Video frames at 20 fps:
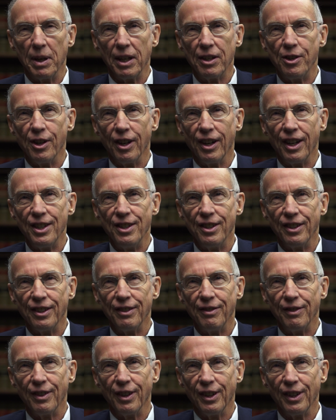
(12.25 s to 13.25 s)
been a judge
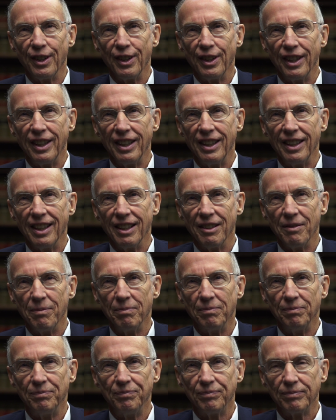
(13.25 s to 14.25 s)
on
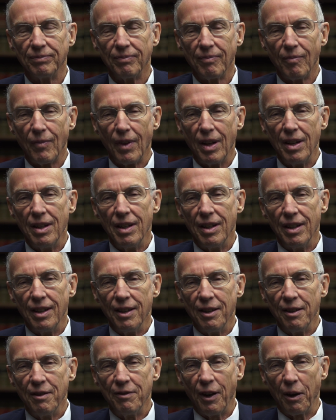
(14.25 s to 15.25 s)
the
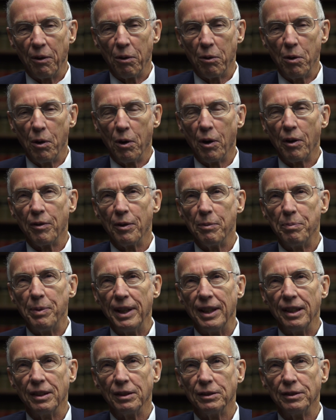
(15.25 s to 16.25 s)
Federal Court of
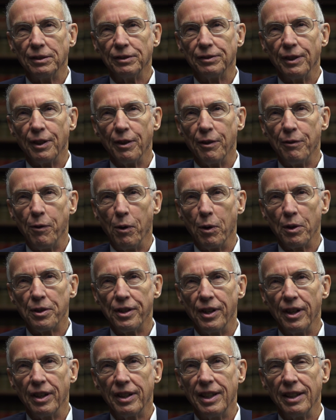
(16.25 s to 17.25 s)
Appeals for the Fourth
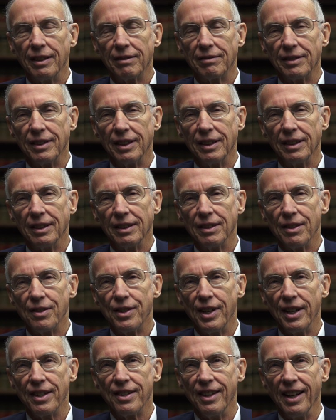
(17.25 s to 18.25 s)
Circuit
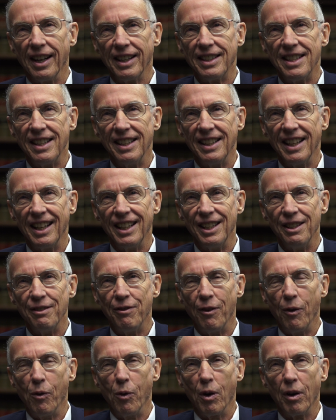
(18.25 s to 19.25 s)
since
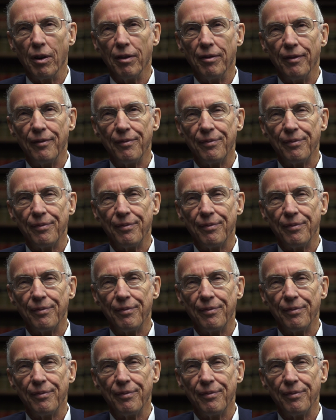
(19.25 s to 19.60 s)
1984.